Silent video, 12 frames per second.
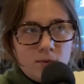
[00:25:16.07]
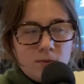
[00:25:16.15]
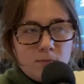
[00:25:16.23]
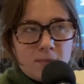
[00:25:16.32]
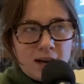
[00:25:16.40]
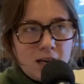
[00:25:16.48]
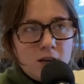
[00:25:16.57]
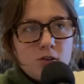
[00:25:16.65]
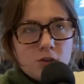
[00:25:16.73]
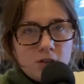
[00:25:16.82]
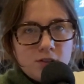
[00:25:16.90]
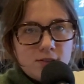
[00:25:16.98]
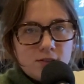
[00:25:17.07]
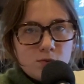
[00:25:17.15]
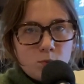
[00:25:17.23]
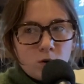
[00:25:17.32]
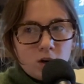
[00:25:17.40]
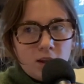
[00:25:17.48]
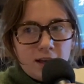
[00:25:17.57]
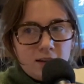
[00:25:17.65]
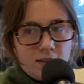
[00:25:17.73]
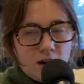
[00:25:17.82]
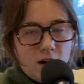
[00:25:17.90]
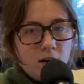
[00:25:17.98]
my interests were like
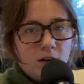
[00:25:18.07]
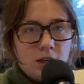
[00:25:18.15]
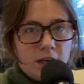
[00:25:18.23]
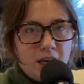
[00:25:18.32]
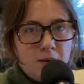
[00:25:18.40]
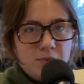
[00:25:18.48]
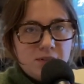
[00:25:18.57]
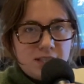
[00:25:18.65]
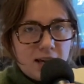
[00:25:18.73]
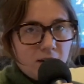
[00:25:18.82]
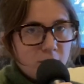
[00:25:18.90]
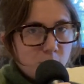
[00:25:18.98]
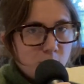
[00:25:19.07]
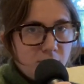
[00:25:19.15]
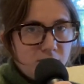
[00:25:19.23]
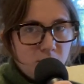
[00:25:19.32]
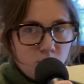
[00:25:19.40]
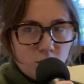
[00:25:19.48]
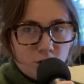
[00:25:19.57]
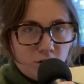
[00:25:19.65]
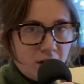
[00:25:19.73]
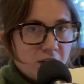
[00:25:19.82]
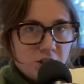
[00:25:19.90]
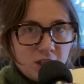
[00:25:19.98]
the Hunger Games, Taylor Swift, and One
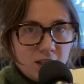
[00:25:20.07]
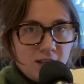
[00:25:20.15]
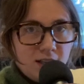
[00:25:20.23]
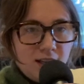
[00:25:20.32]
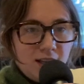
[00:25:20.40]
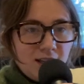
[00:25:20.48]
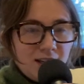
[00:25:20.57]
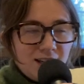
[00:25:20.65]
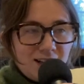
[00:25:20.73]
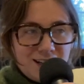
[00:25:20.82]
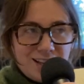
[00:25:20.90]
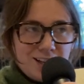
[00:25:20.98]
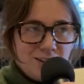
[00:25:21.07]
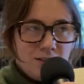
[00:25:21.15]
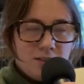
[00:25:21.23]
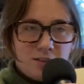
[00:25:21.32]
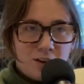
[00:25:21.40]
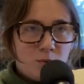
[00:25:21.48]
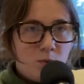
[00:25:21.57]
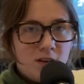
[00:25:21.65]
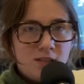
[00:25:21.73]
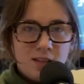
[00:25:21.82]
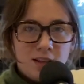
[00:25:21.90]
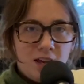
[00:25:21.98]
Direction. And there
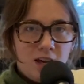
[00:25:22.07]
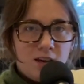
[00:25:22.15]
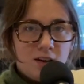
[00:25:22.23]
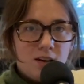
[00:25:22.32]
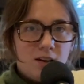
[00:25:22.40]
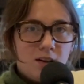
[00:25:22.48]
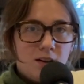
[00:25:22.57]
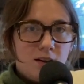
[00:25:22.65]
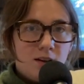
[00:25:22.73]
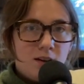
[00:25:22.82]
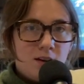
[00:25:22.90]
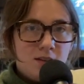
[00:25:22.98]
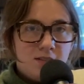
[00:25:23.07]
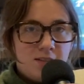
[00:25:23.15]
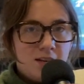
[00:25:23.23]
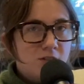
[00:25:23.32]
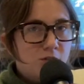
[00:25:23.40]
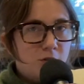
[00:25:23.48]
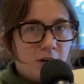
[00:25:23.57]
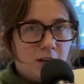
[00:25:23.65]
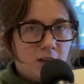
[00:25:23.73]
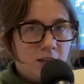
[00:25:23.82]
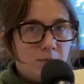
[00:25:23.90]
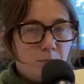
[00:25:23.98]
wasn't like a sixth
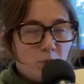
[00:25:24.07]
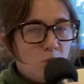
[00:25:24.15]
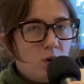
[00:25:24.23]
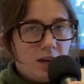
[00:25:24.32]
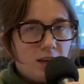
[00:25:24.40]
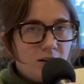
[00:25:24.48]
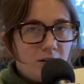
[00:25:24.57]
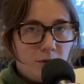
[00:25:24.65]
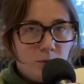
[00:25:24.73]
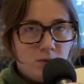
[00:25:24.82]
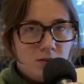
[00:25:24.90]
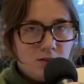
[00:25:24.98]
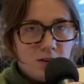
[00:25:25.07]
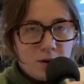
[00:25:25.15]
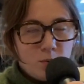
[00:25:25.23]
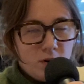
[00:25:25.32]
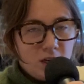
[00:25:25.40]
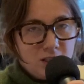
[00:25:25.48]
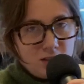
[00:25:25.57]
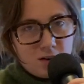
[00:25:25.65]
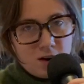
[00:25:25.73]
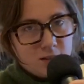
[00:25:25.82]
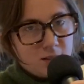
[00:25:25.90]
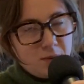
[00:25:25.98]
grader boy who was like wanting to
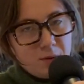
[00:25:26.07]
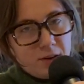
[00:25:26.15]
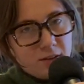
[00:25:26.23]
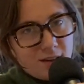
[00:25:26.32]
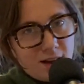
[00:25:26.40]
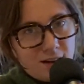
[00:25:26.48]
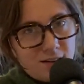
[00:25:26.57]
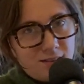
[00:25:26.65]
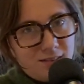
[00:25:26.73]
talk to me about that.